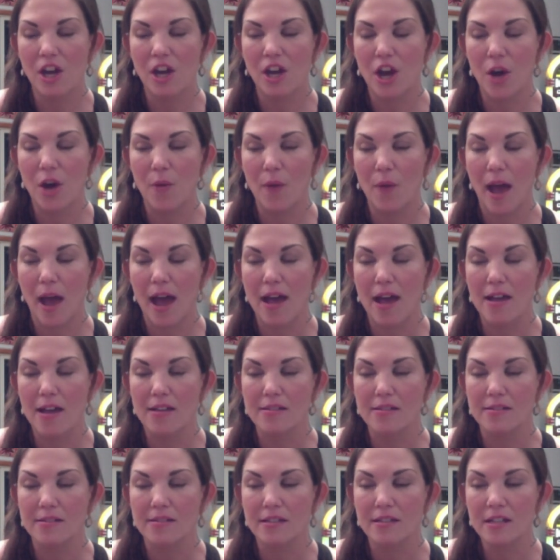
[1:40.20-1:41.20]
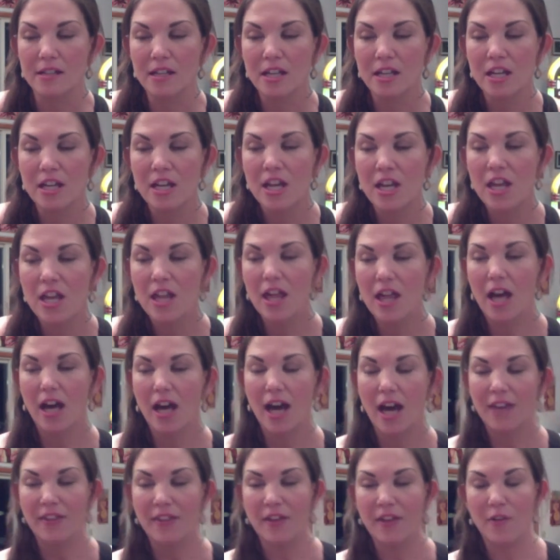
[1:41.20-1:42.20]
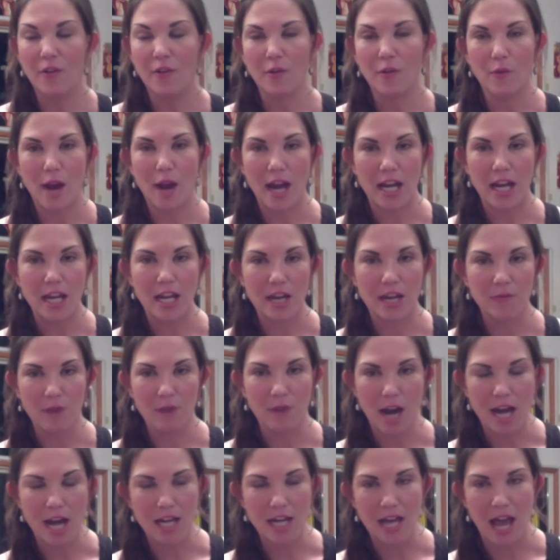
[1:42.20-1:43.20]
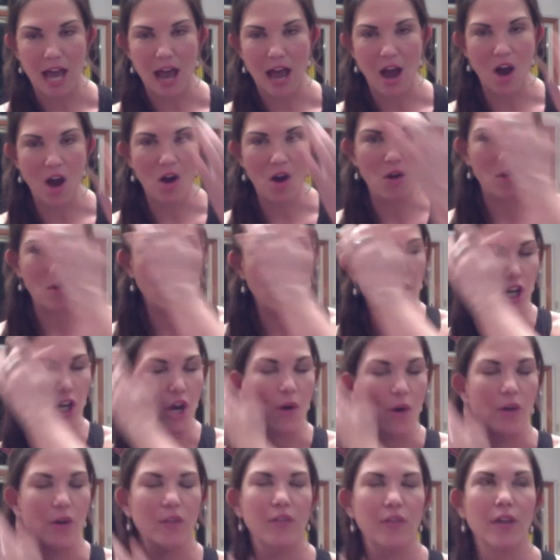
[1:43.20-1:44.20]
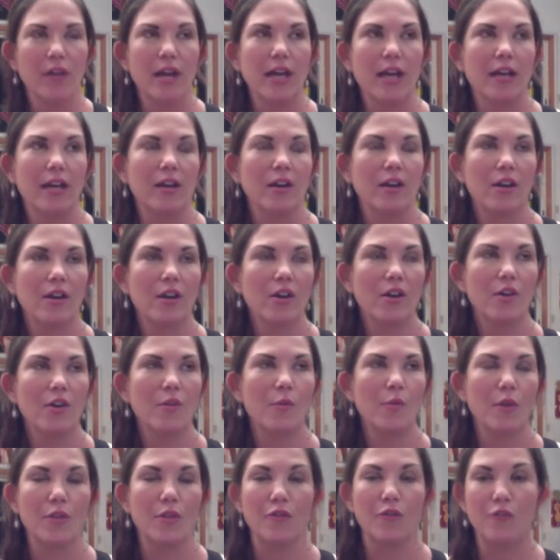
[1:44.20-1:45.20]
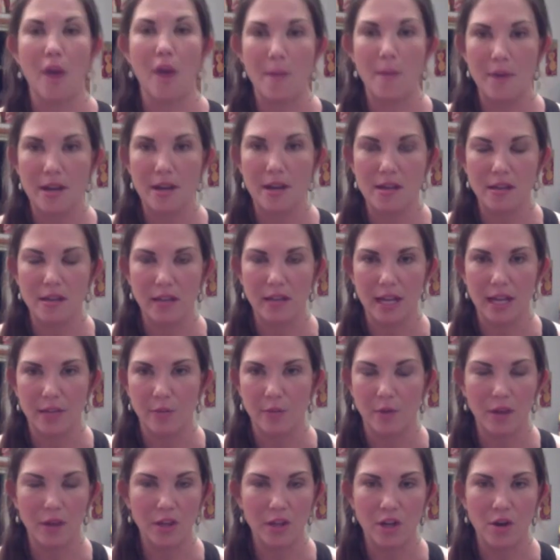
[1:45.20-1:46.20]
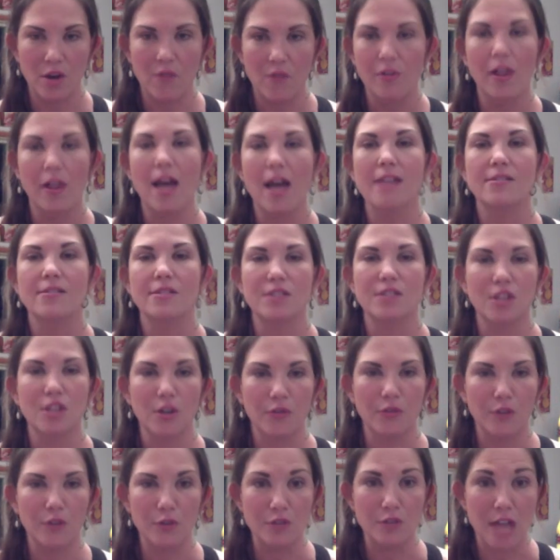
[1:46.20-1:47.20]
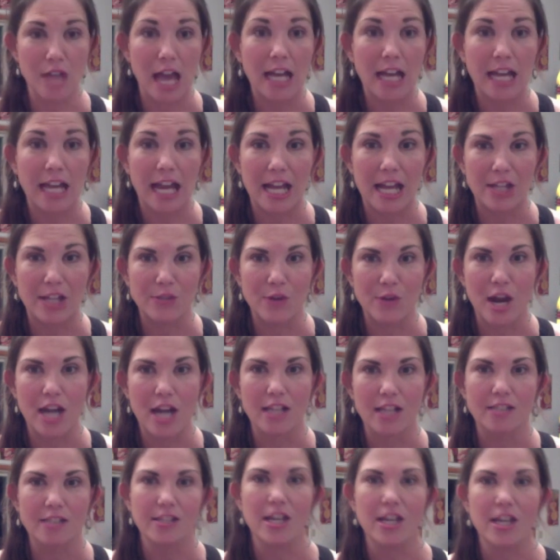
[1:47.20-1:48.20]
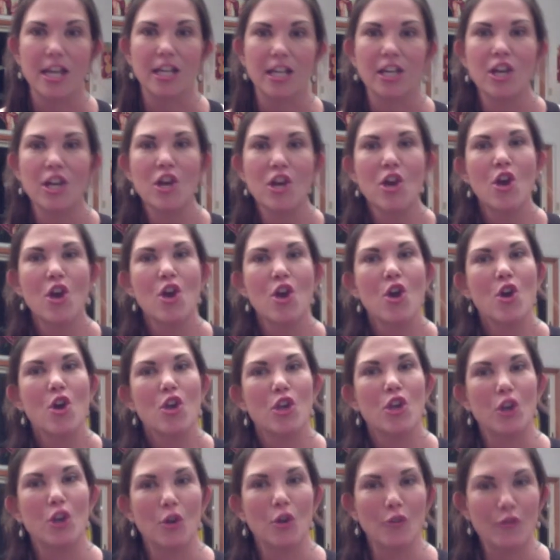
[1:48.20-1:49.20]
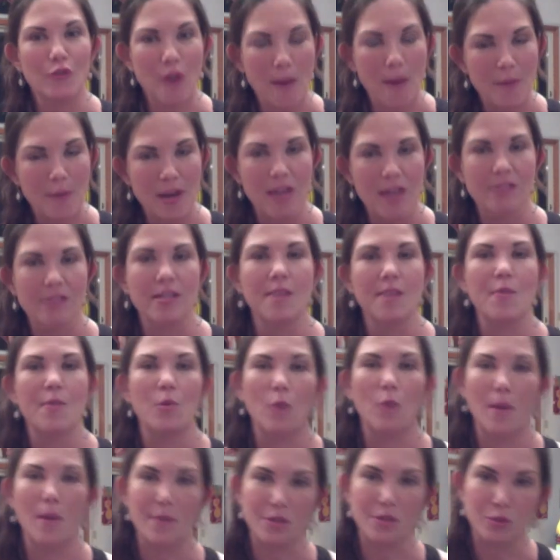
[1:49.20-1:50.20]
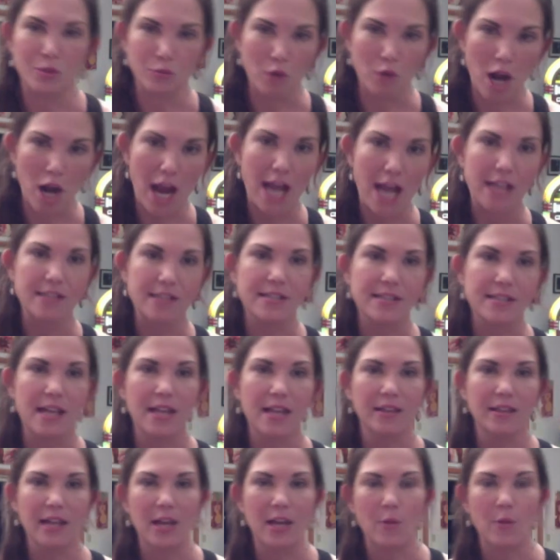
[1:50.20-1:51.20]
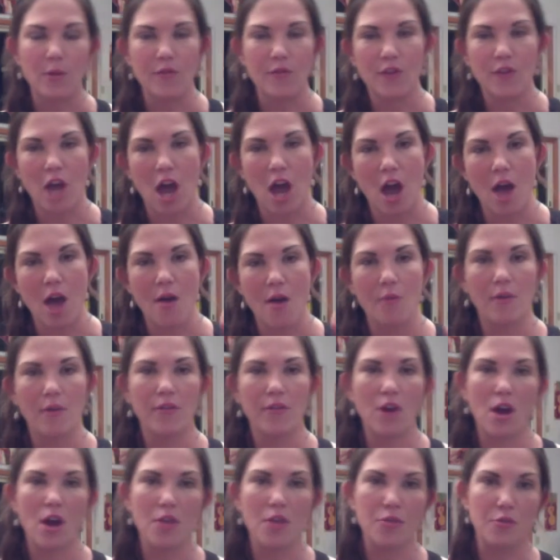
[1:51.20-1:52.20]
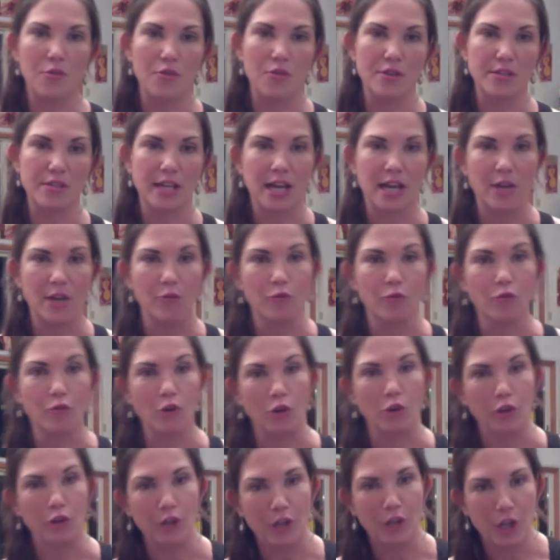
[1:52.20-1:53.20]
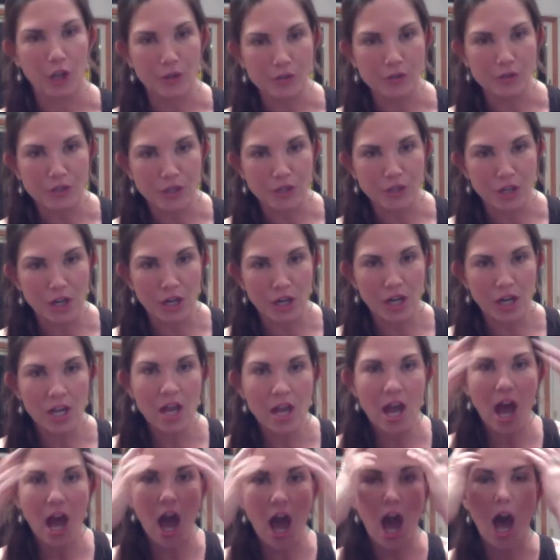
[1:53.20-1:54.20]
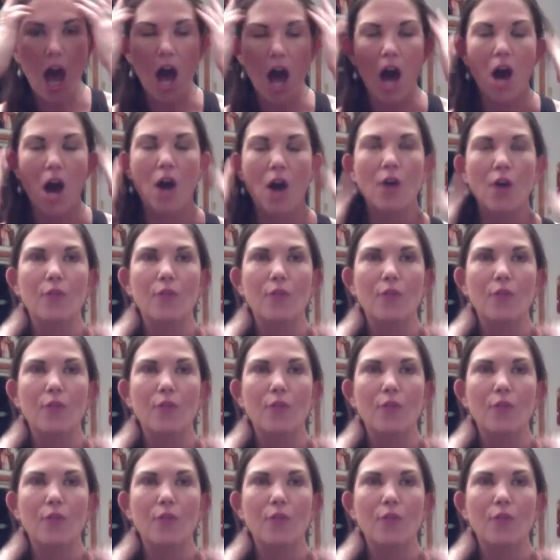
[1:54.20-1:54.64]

As I think right now, like with feminine, like over the last few decades, right? It's like feminism and women's rights, and like we've gone through this like kind of roller coaster of